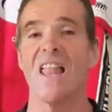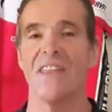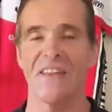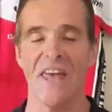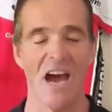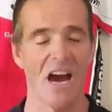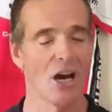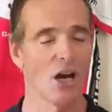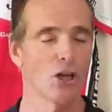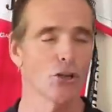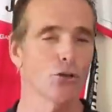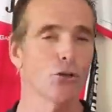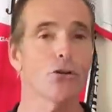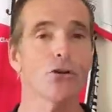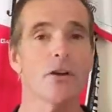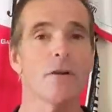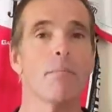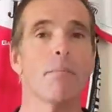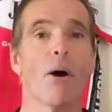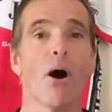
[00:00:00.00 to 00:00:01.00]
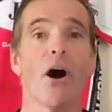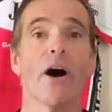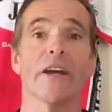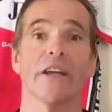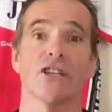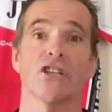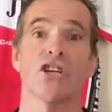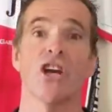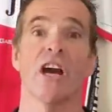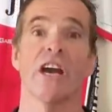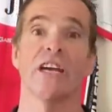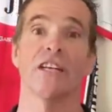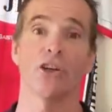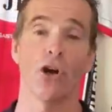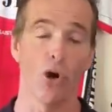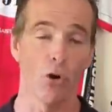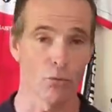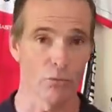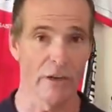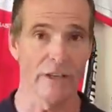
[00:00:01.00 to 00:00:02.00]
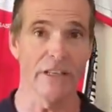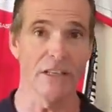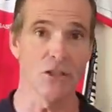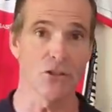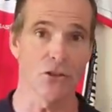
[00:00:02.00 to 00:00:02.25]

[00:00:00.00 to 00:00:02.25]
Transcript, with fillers: Now, you can buy a chain already